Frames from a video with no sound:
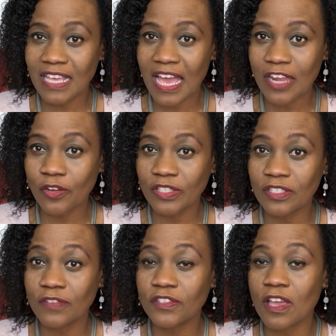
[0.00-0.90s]
are not
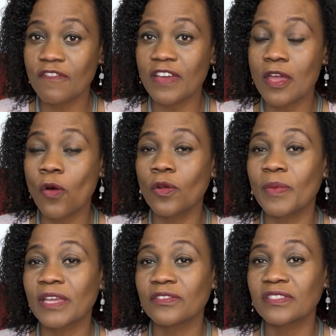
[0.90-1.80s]
enough to cover it all
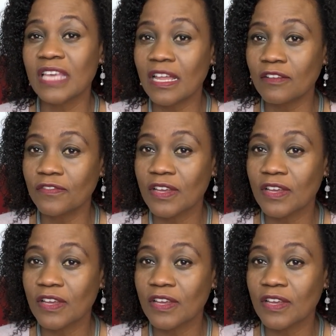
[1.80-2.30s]
by yourself,